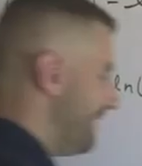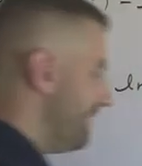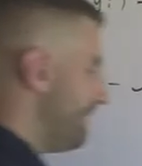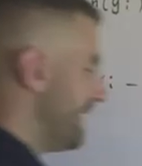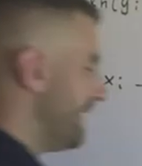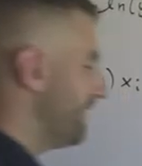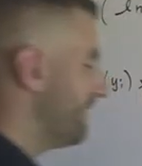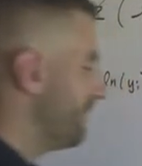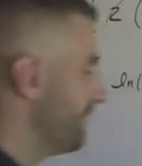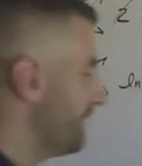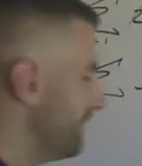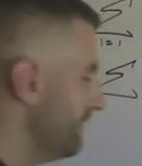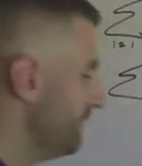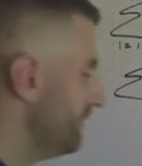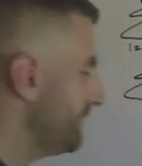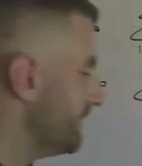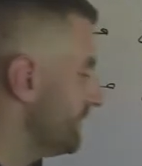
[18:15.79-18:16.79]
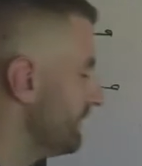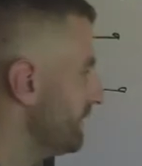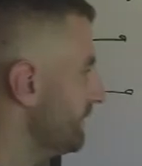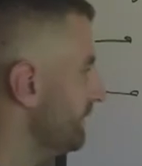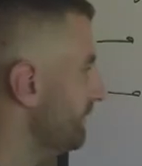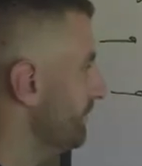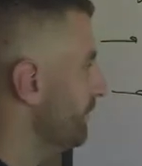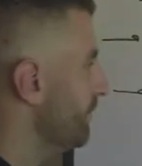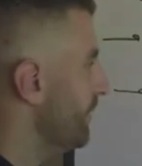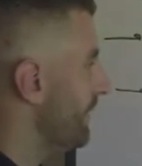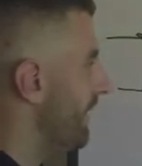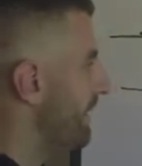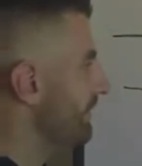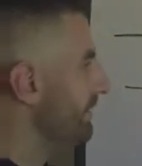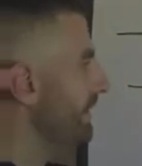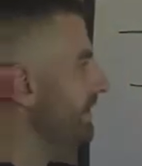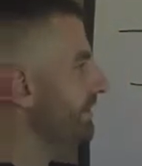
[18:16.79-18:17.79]
make a substitution for what
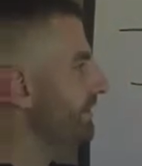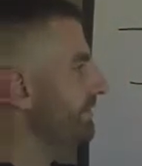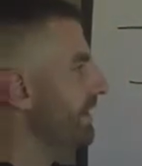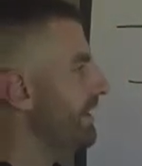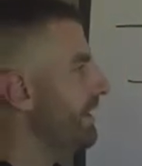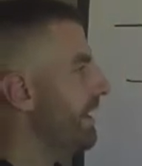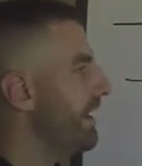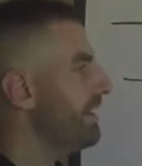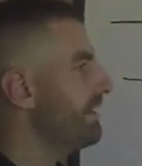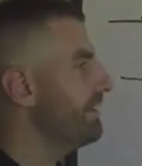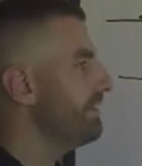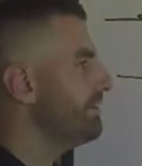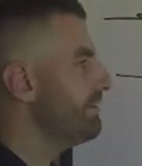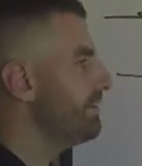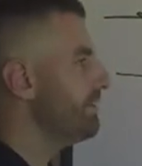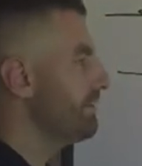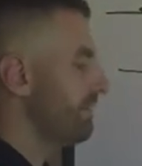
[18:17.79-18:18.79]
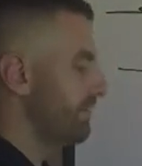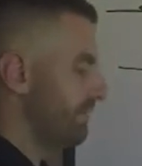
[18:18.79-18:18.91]
ln of a hat is.